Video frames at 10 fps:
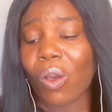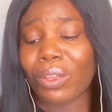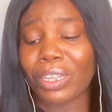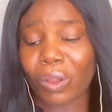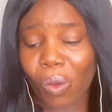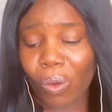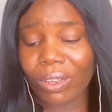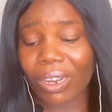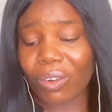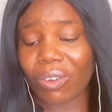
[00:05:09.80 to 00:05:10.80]
on a cold
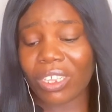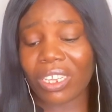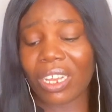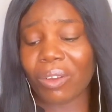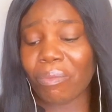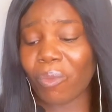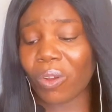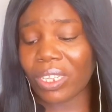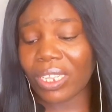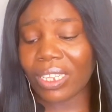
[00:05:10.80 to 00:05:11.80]
and gray Chicago
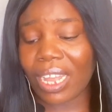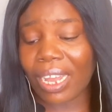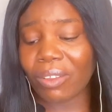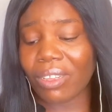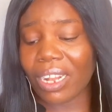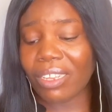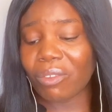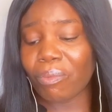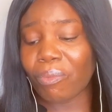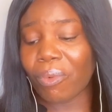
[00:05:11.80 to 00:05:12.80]
morning, another
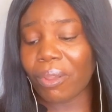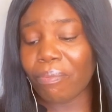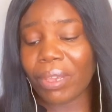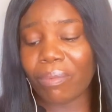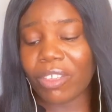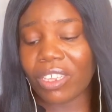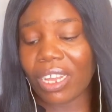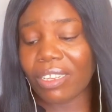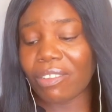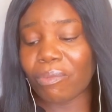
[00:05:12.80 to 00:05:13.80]
little baby
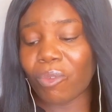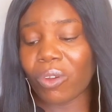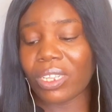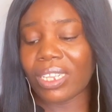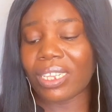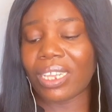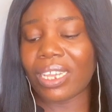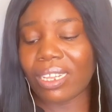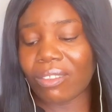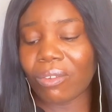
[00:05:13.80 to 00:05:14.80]
child is born in the
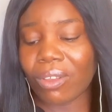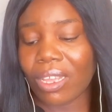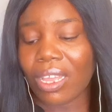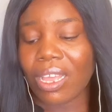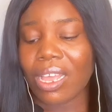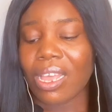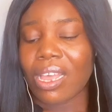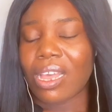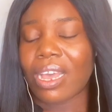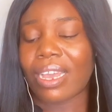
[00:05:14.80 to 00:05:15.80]
ghetto,
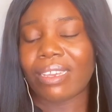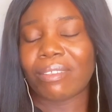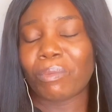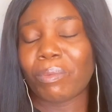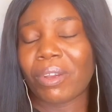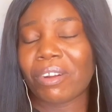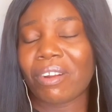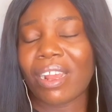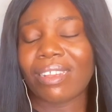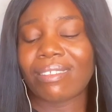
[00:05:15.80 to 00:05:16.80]
and his mama
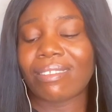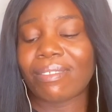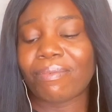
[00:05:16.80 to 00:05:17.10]
cries.